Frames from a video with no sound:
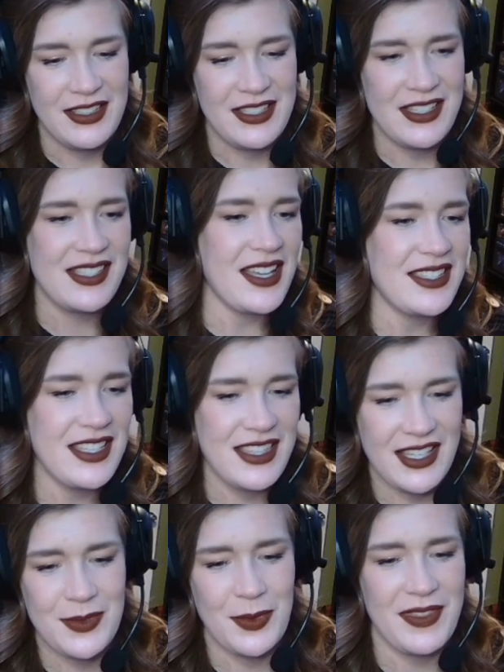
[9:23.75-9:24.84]
discussing
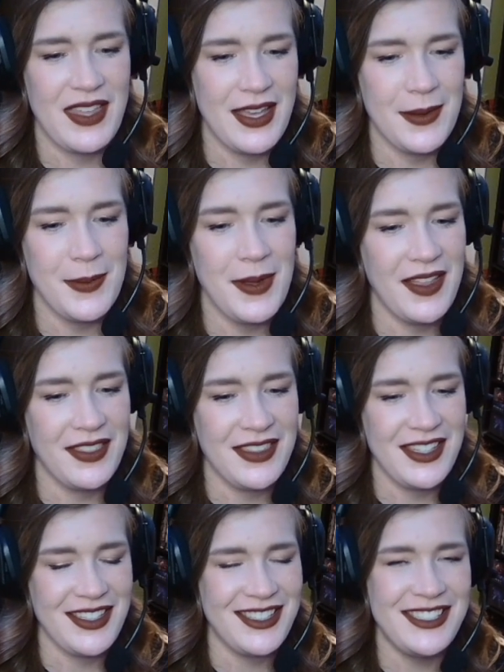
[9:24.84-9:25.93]
things with him and
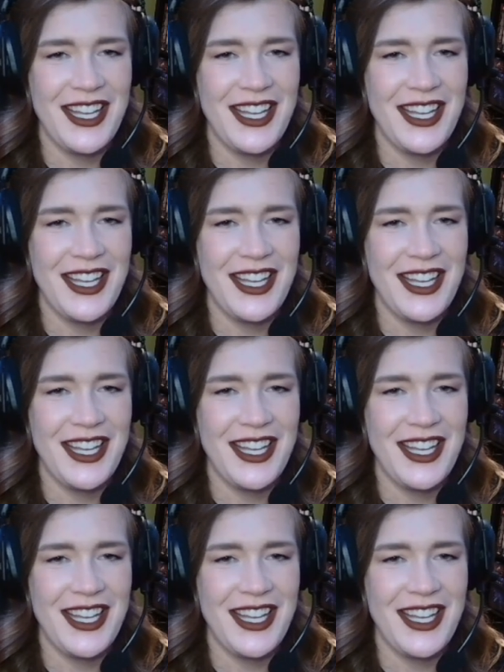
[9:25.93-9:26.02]
the